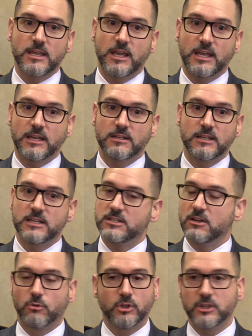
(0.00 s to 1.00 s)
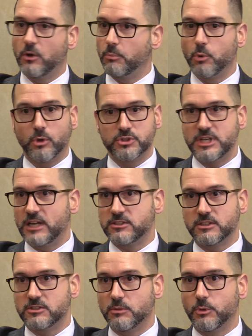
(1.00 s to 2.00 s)
And it really all boils down
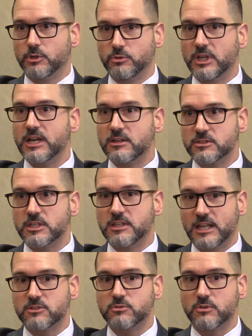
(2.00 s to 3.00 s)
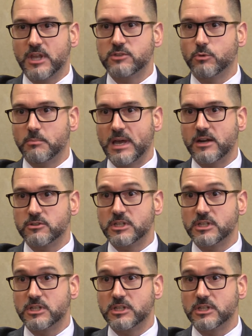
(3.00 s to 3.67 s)
to someone who cares, and that's what matters.